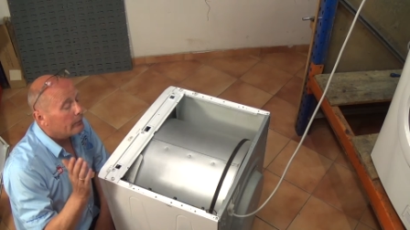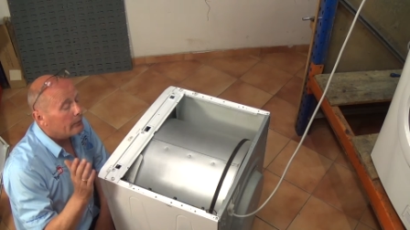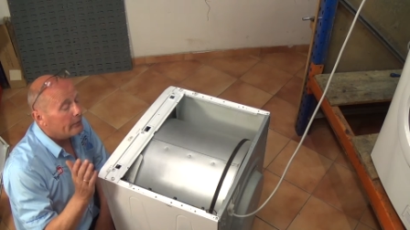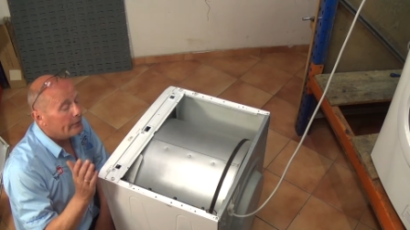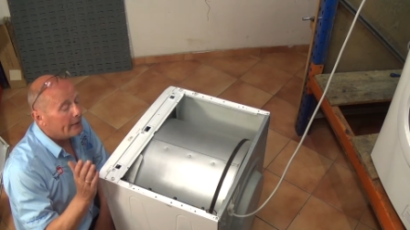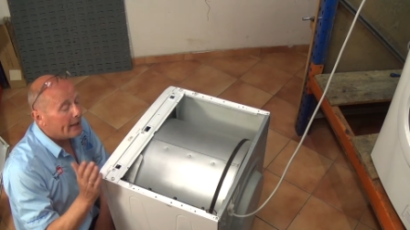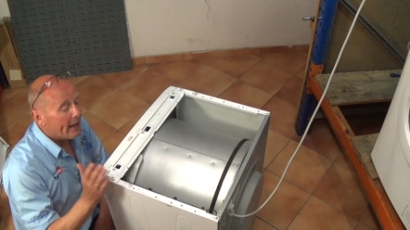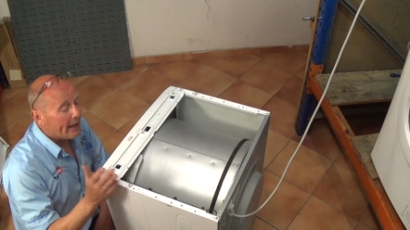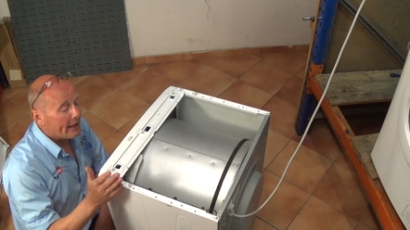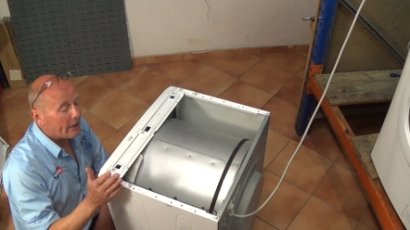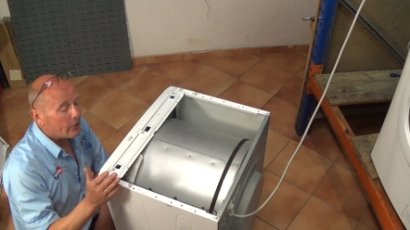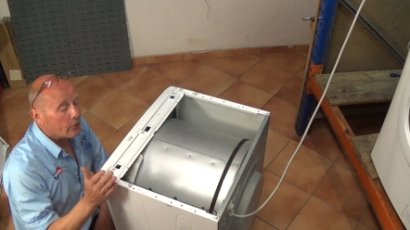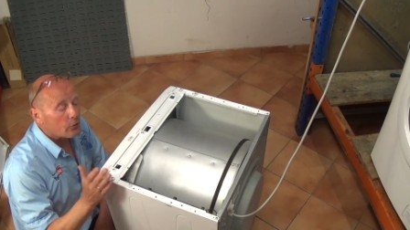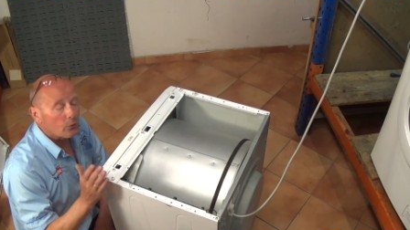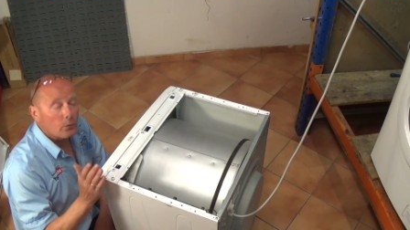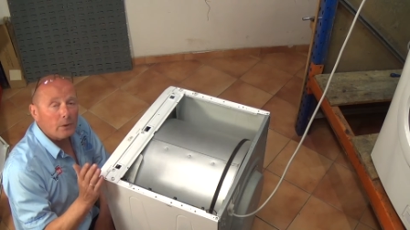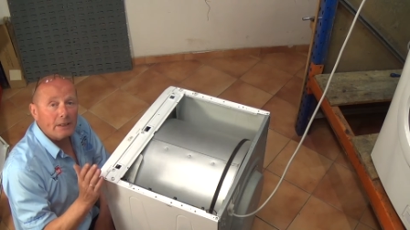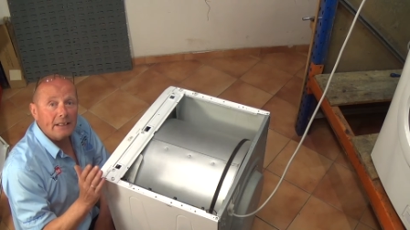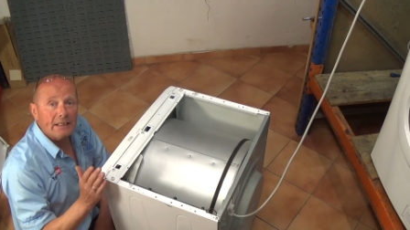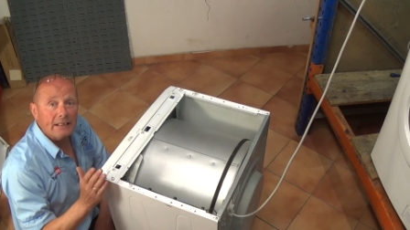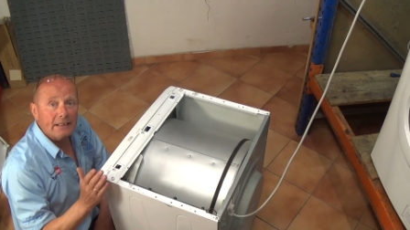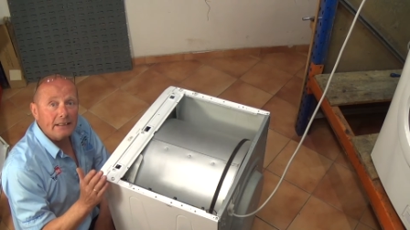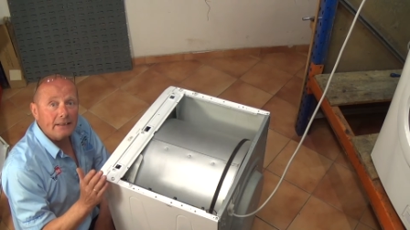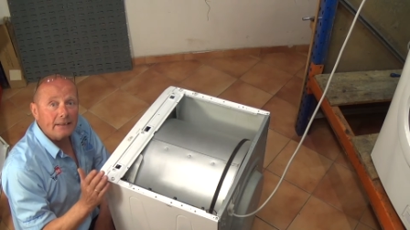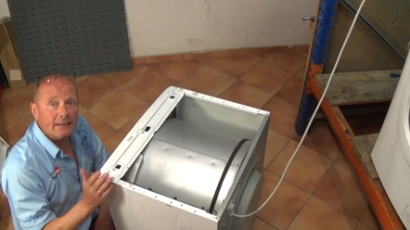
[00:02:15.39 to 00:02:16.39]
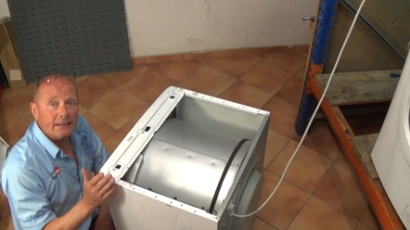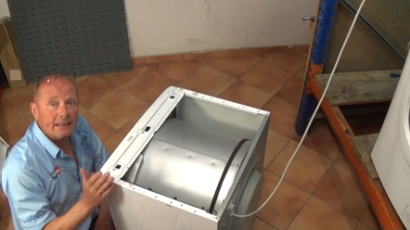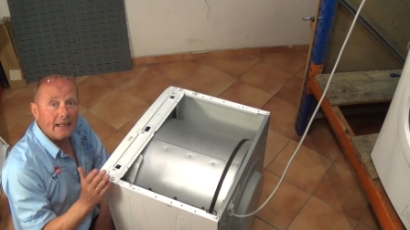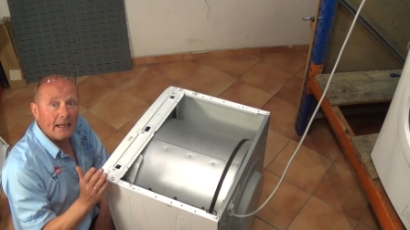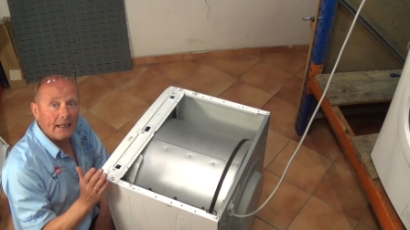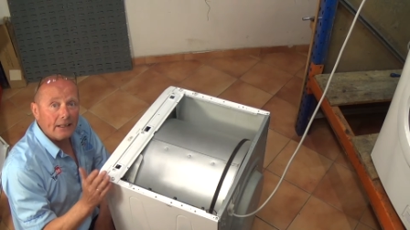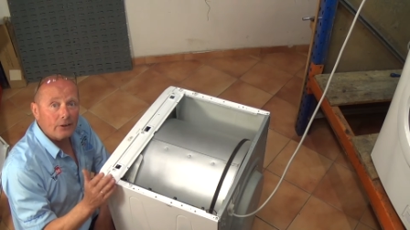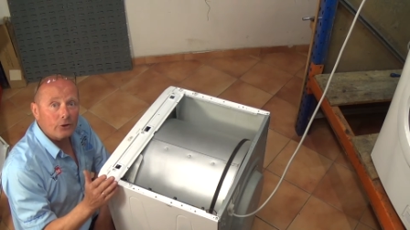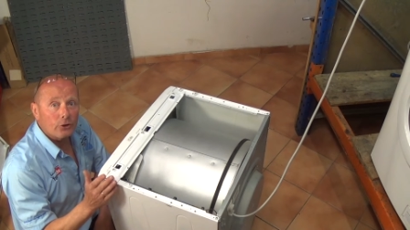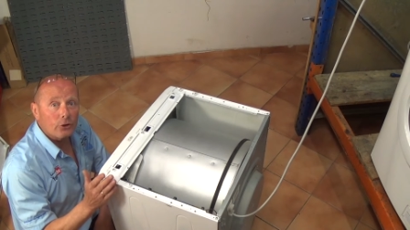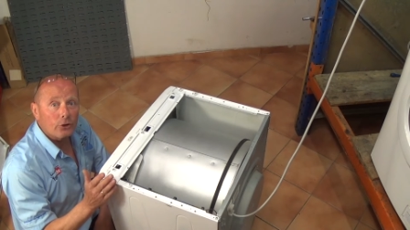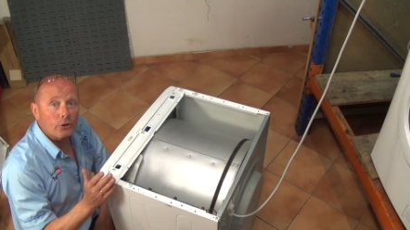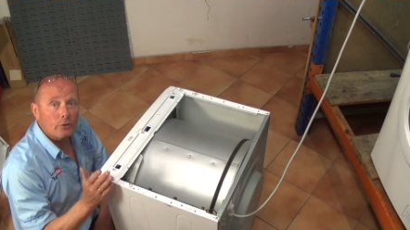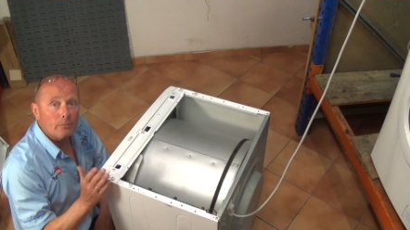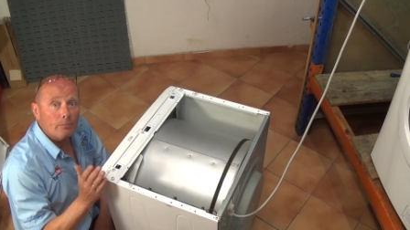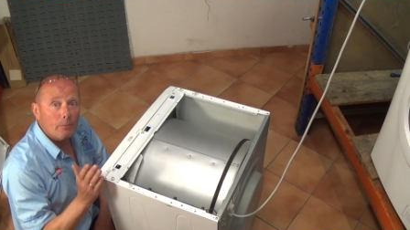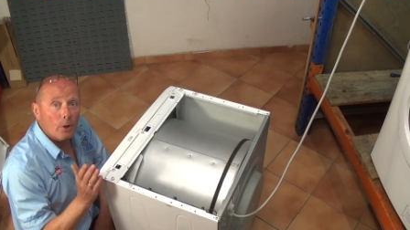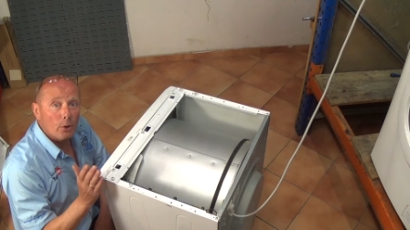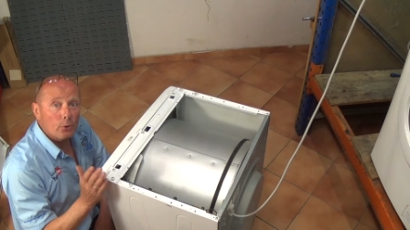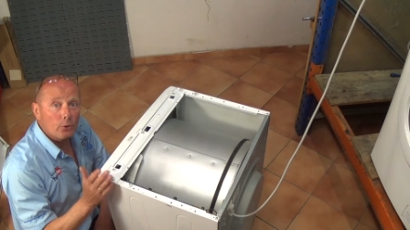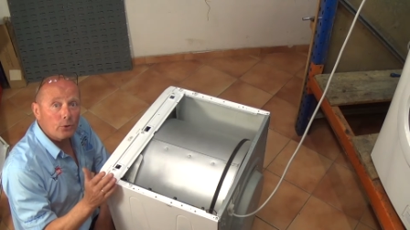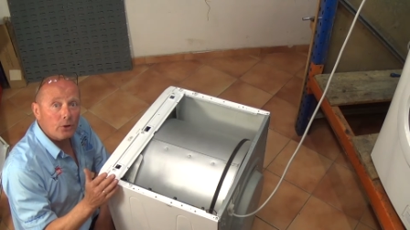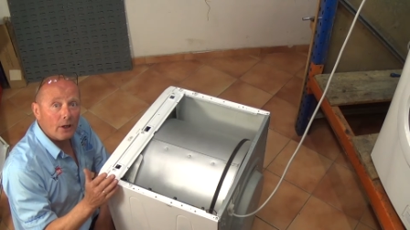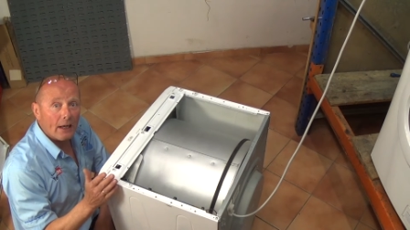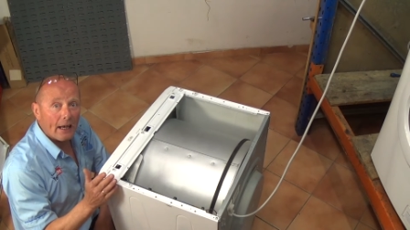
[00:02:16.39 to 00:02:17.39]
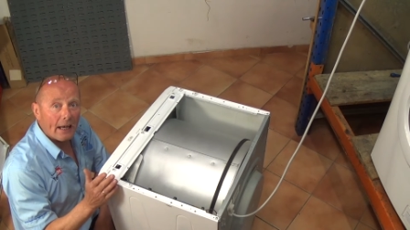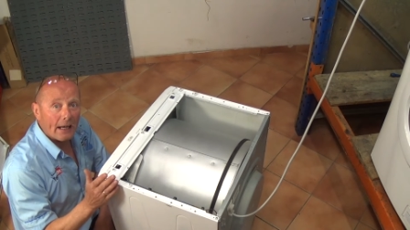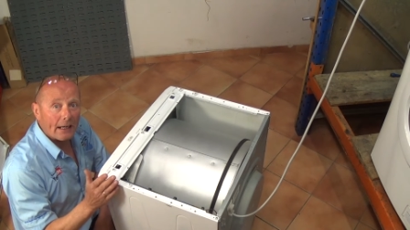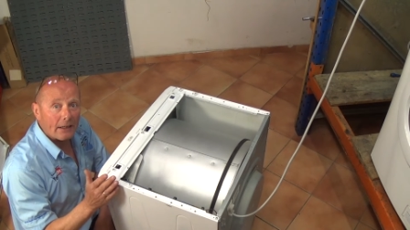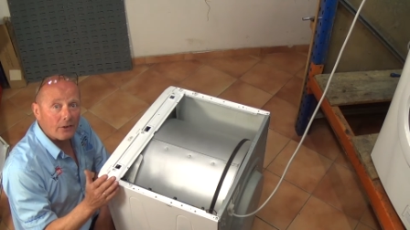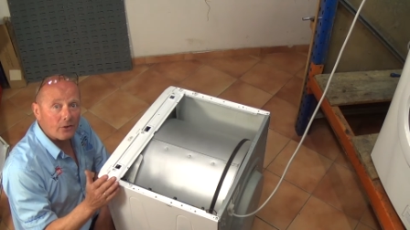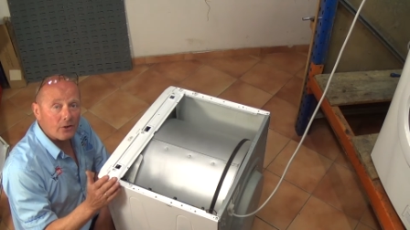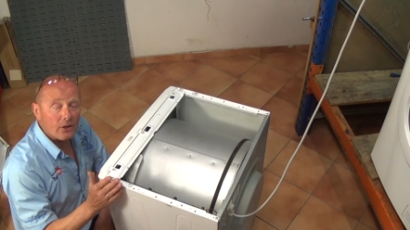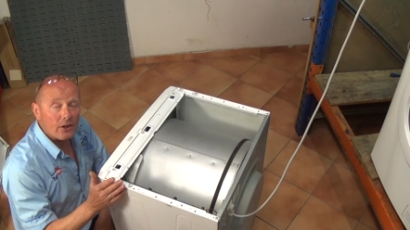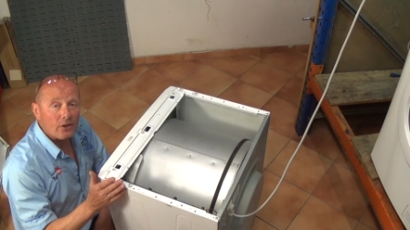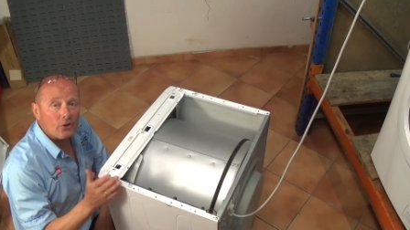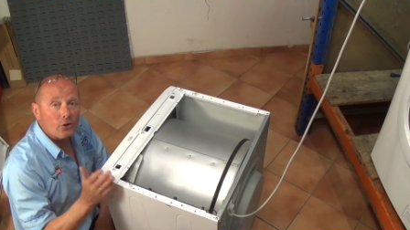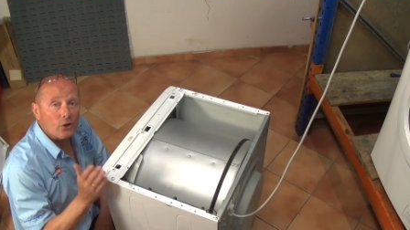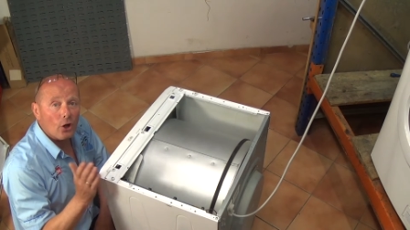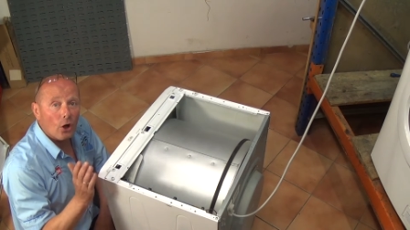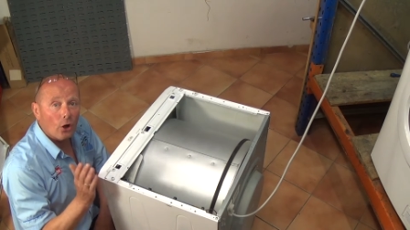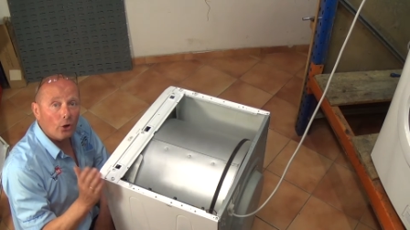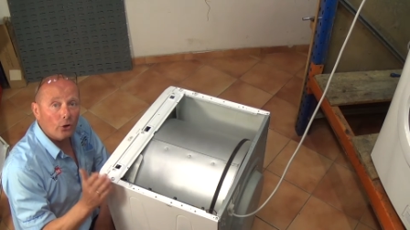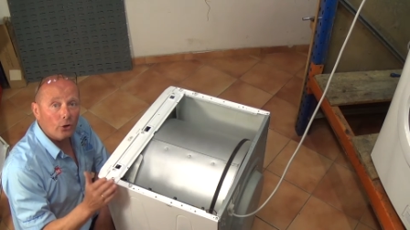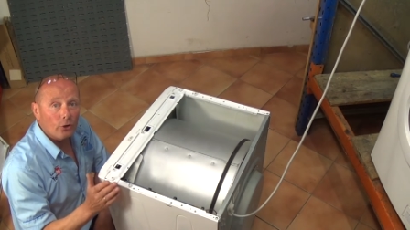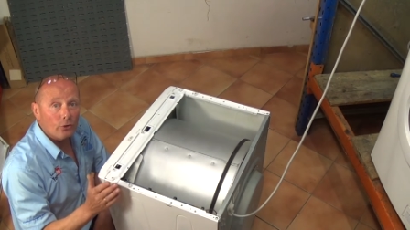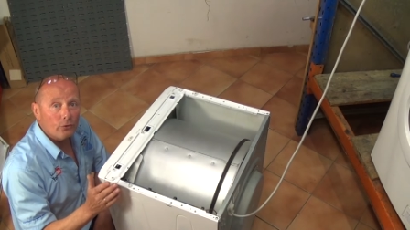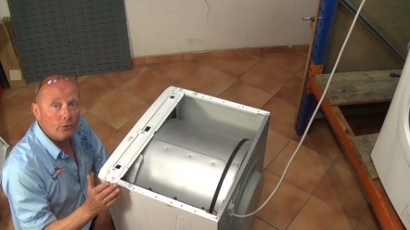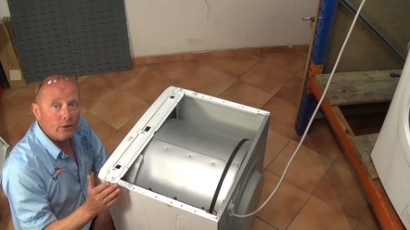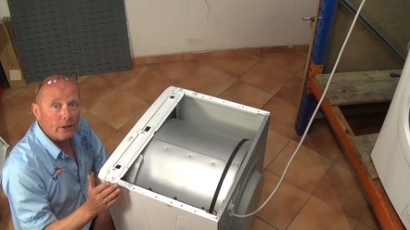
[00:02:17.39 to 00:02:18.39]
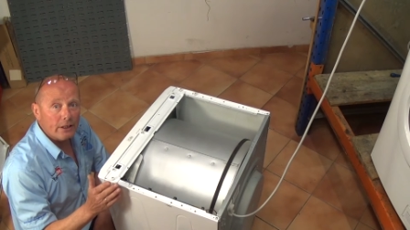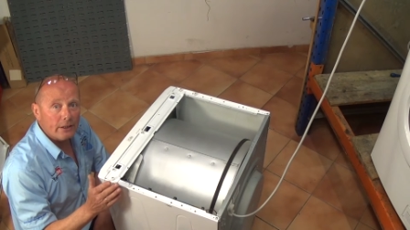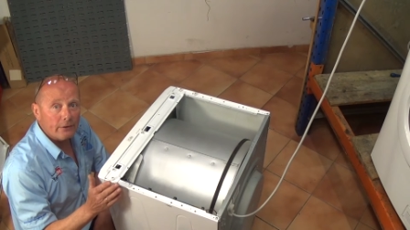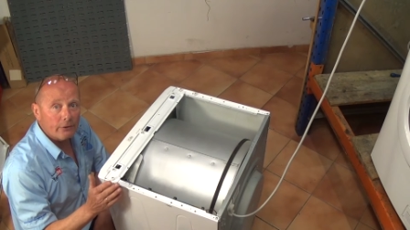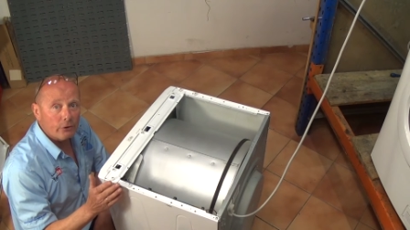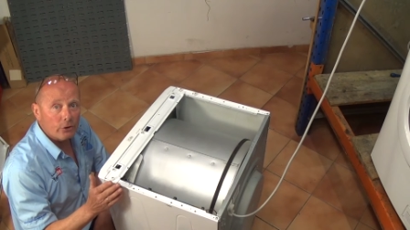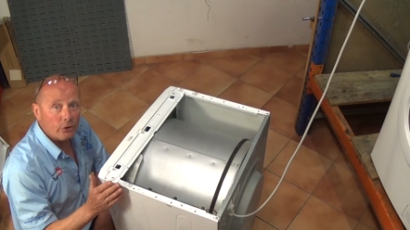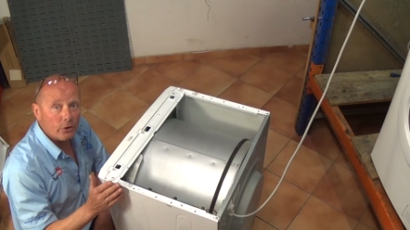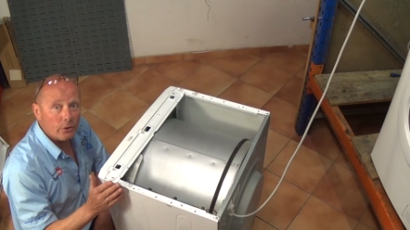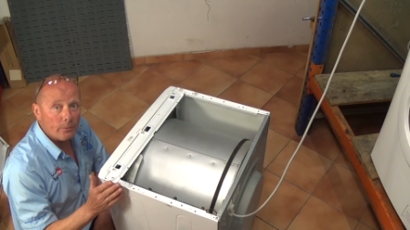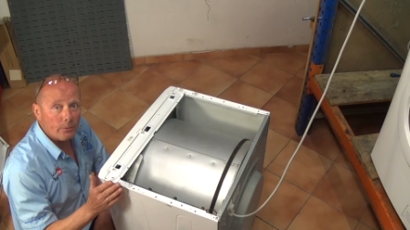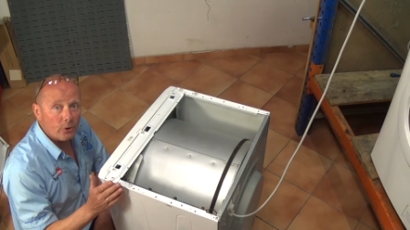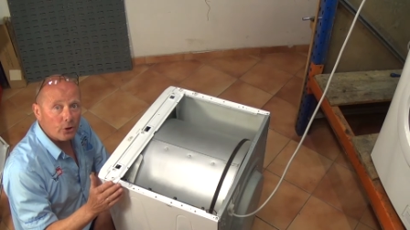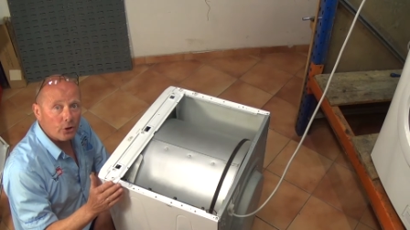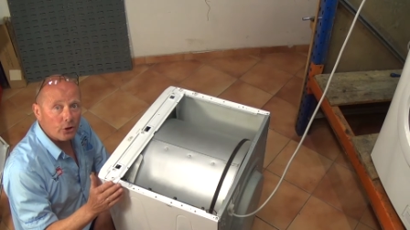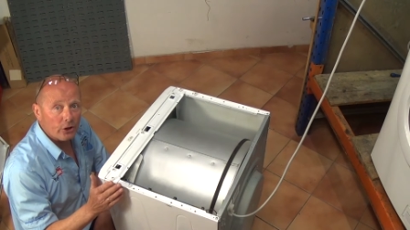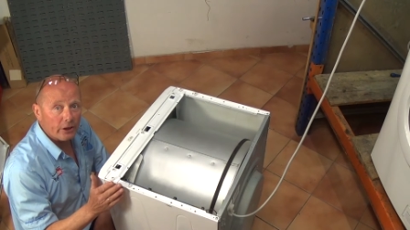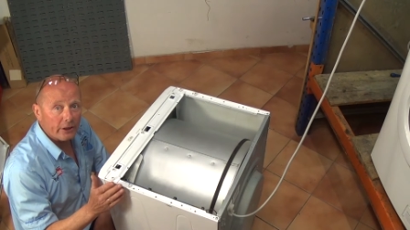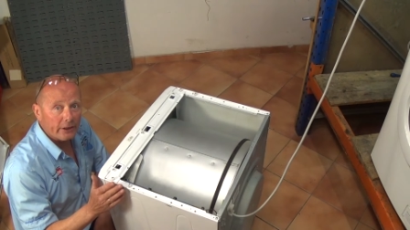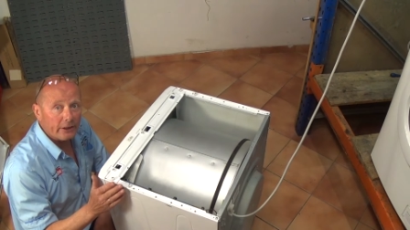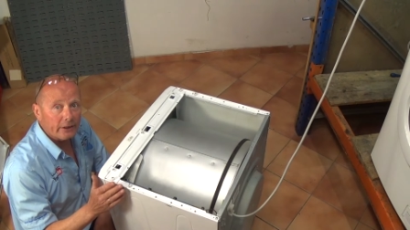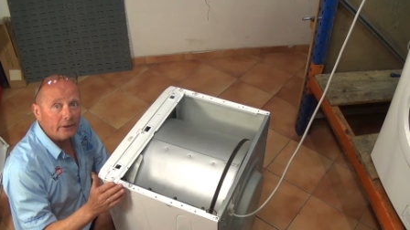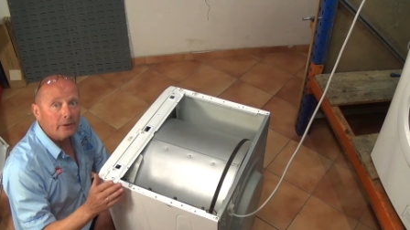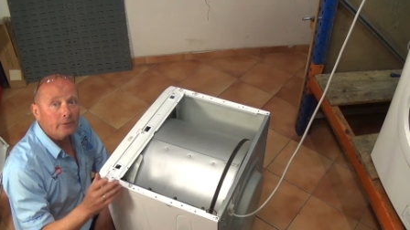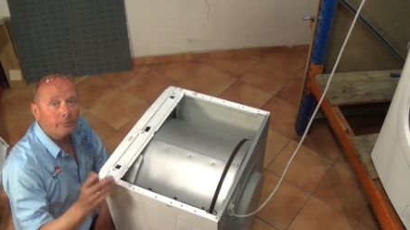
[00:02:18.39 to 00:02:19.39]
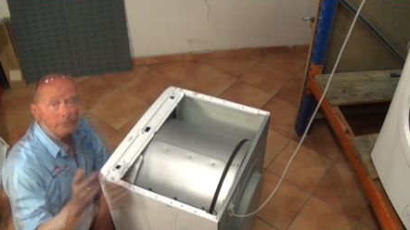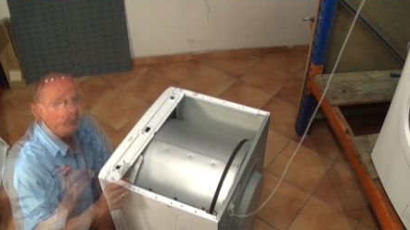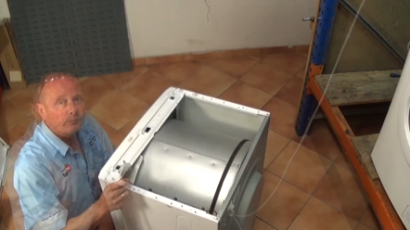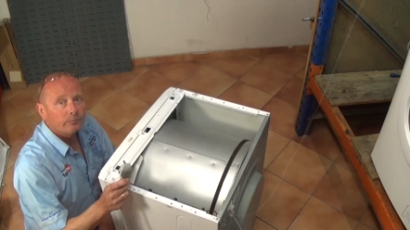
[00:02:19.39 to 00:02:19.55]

Next, we need to get to the motor access on the rear of the machine.